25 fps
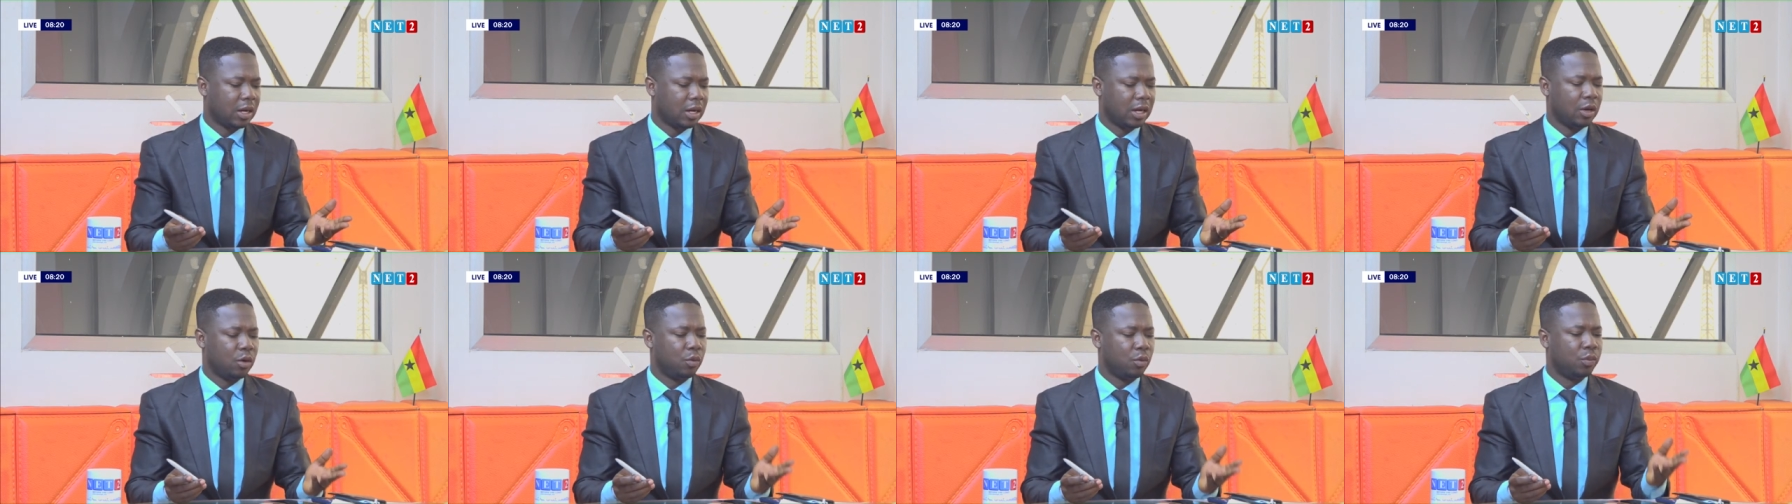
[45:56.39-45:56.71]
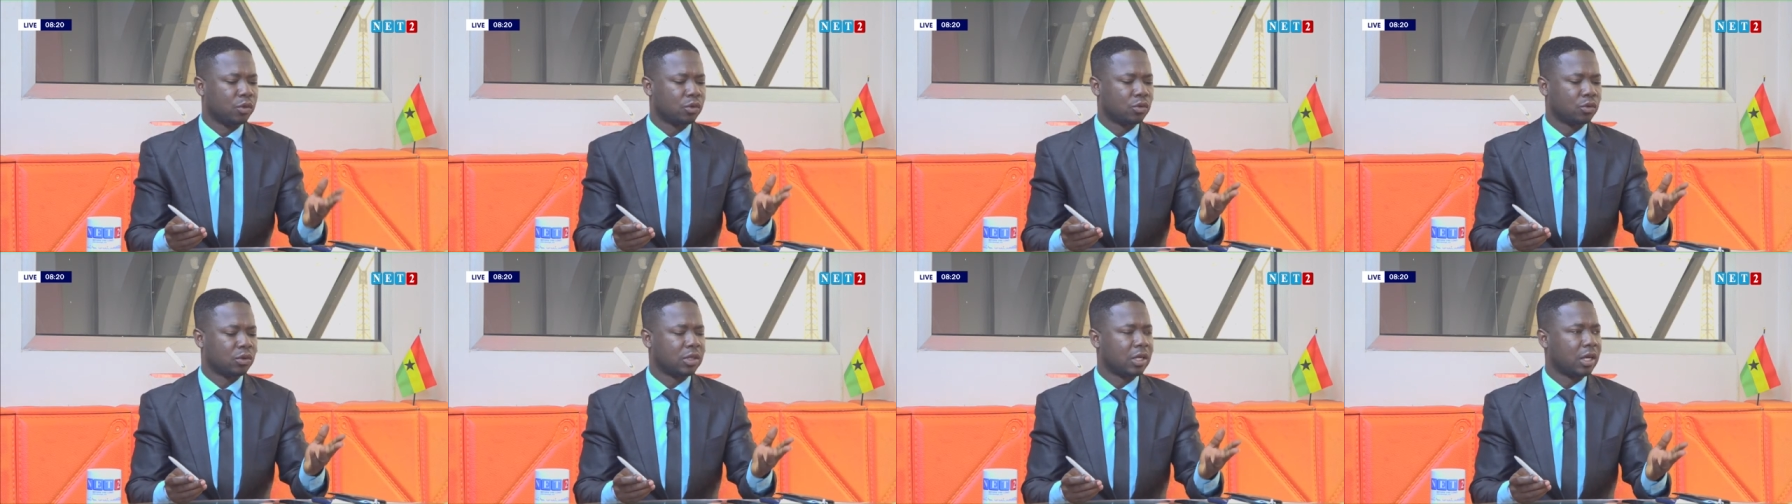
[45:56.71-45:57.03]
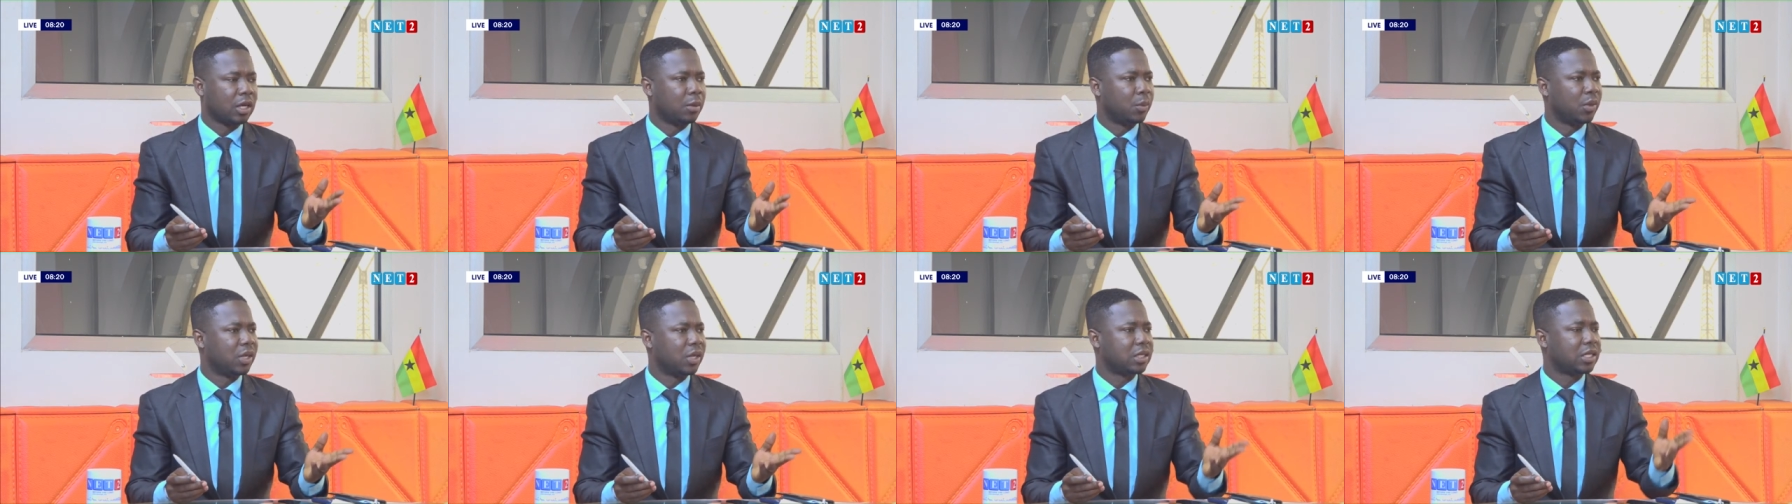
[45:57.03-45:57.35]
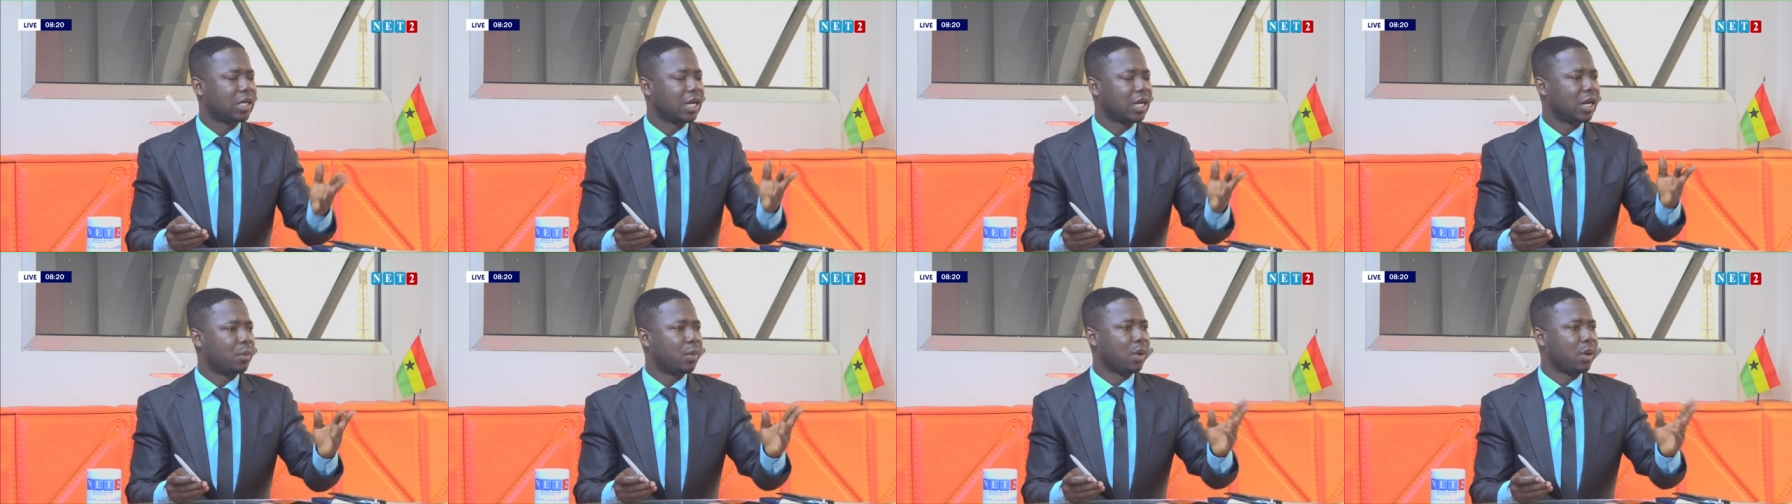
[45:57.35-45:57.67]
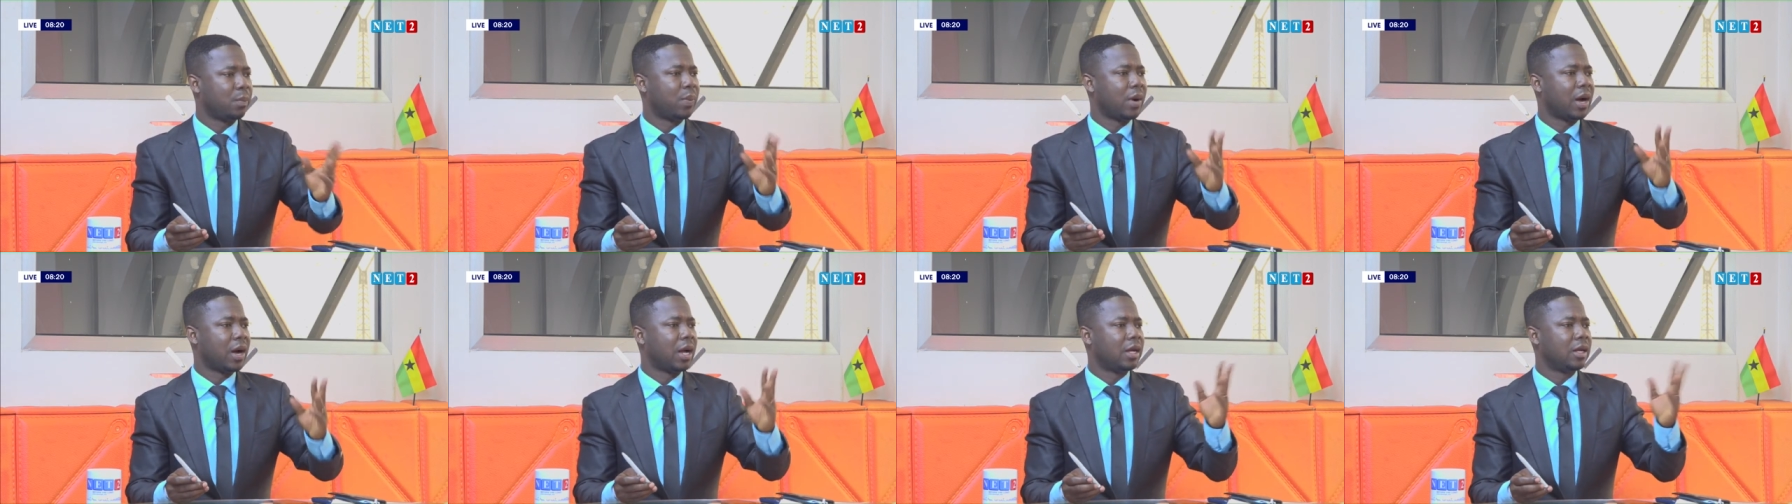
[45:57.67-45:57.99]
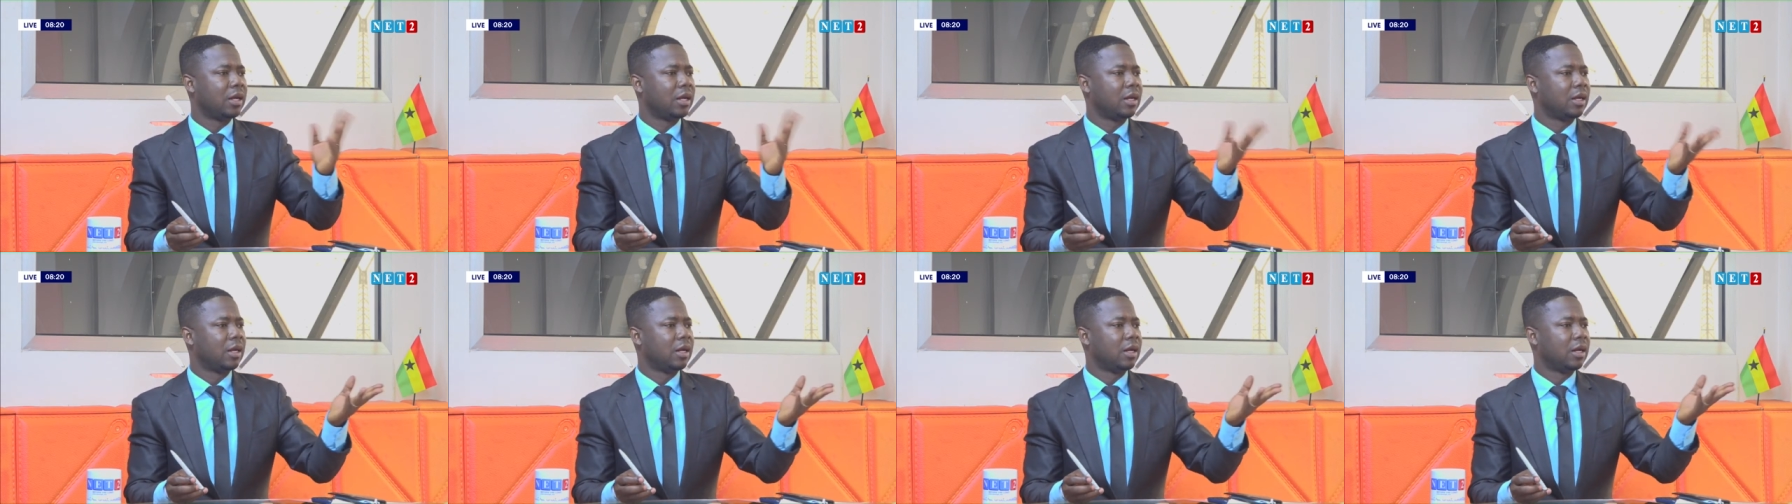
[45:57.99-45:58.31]
obi nso se me sha na me
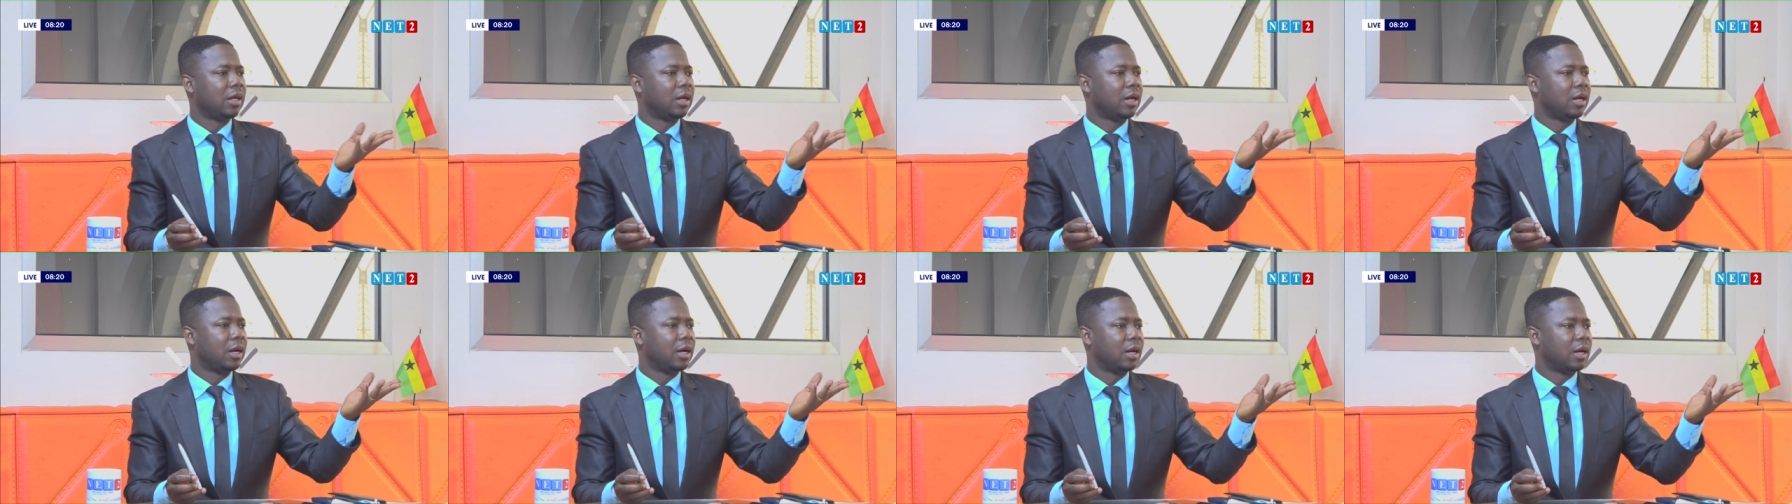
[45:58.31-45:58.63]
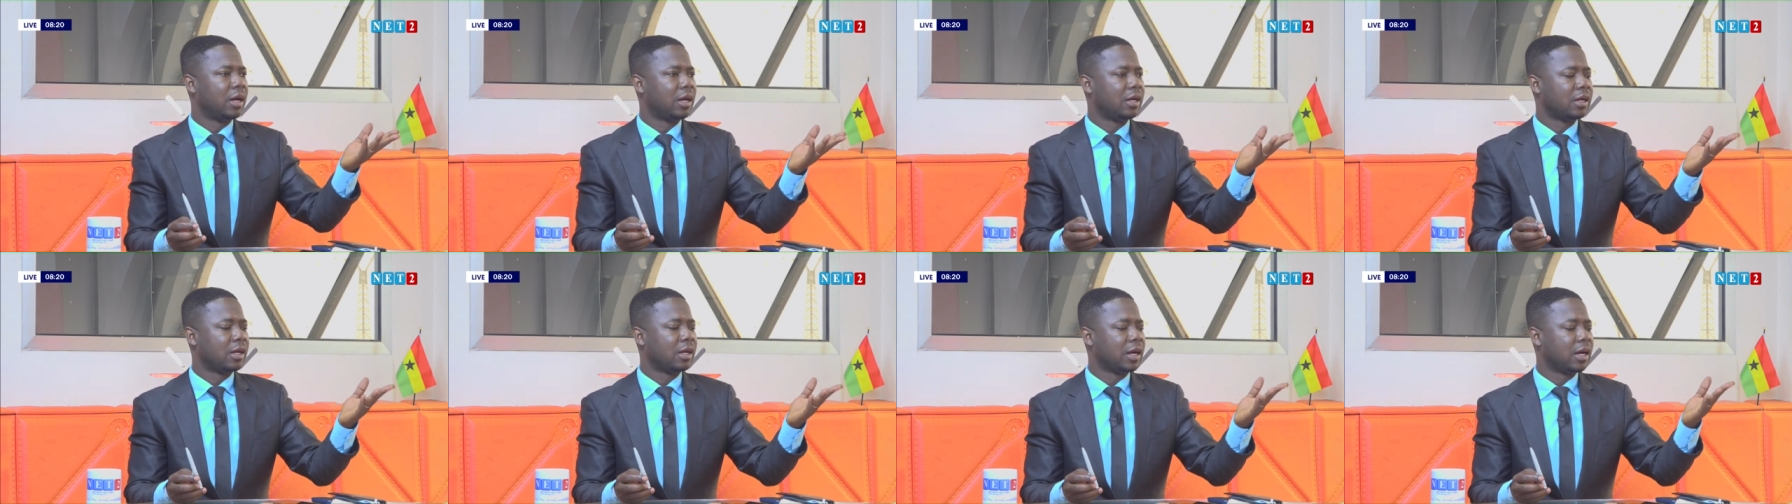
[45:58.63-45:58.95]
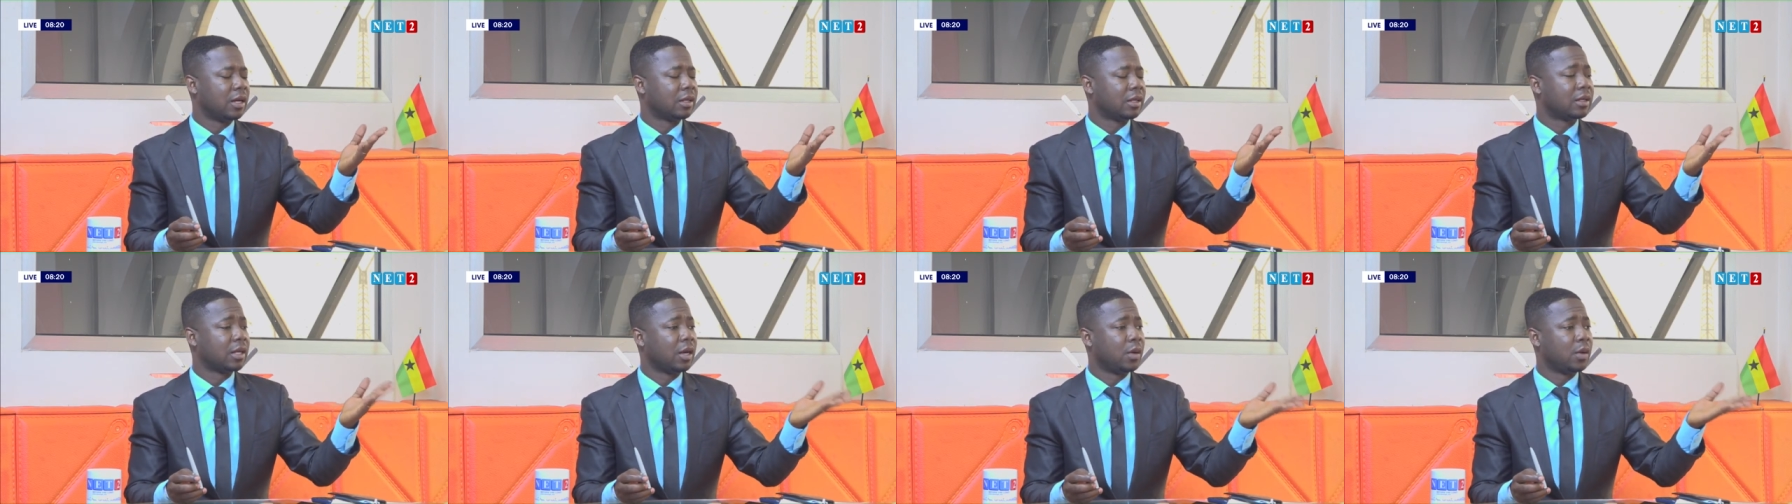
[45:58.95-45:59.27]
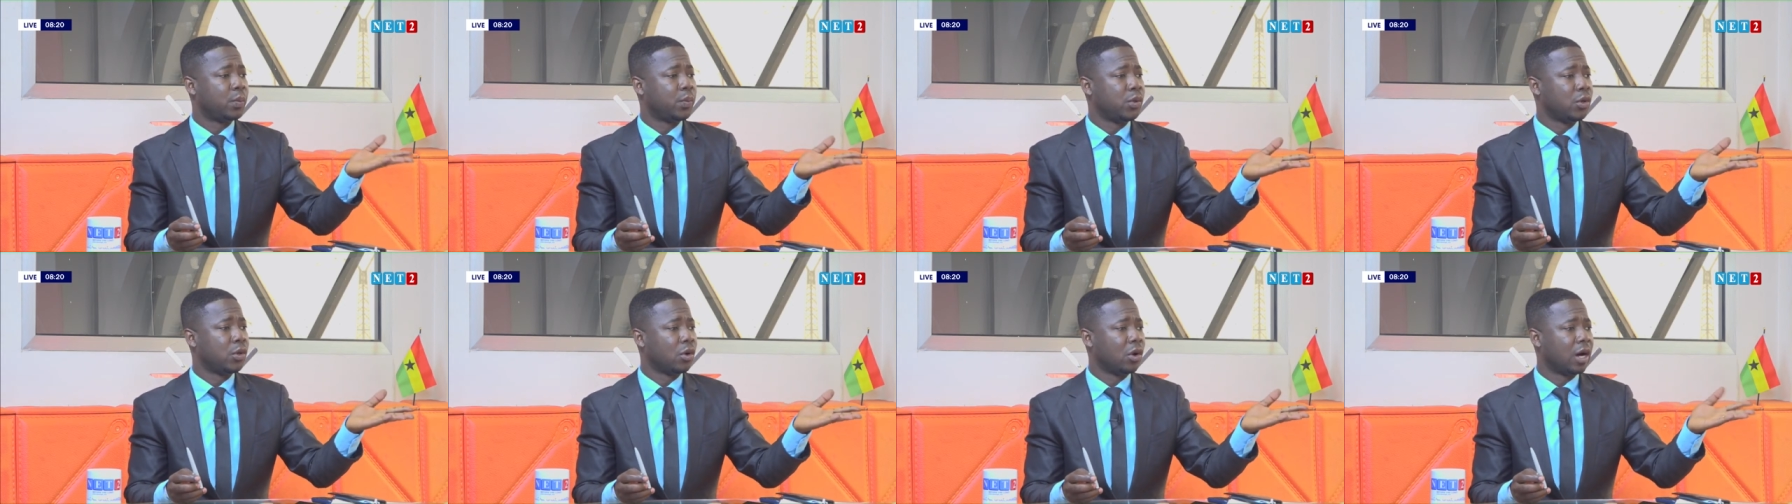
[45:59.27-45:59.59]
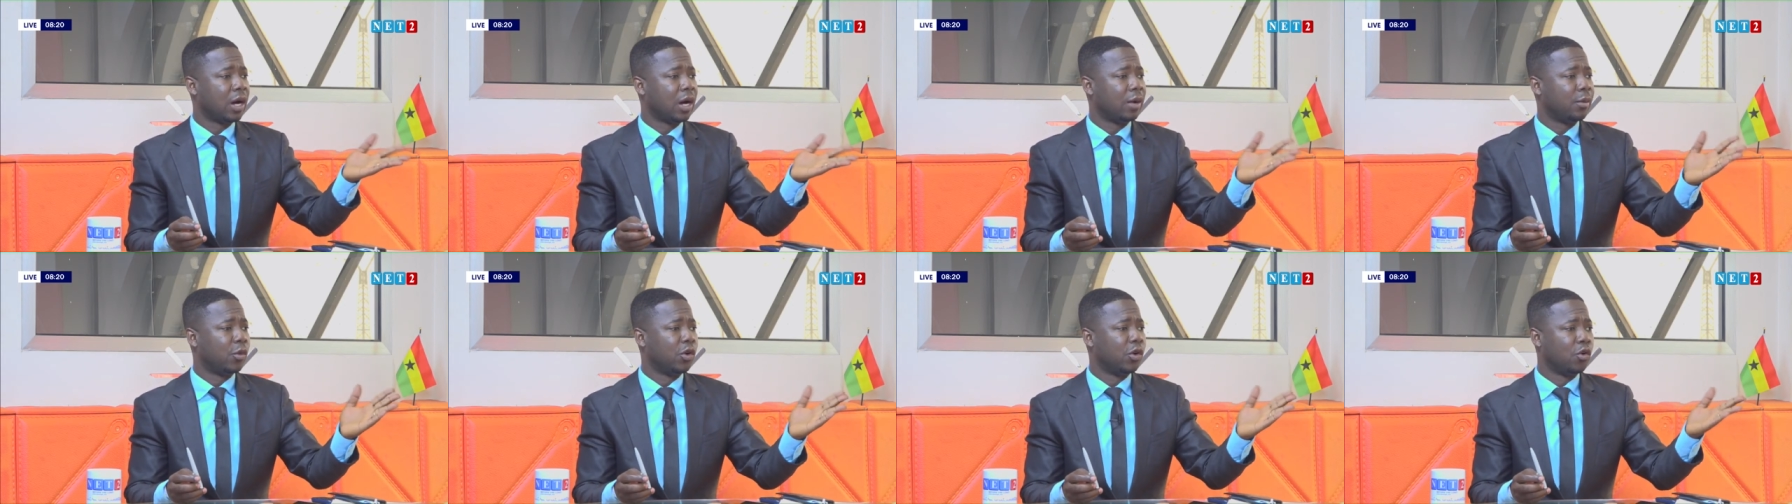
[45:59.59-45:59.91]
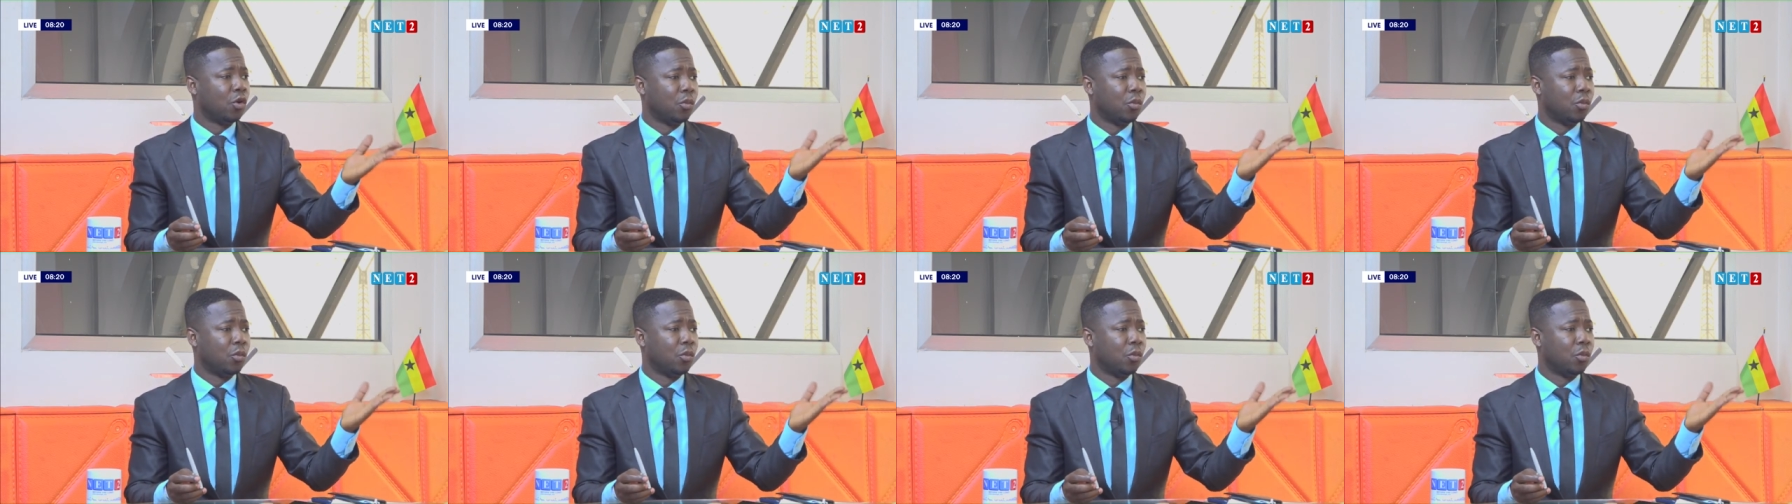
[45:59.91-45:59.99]
pai yes pure o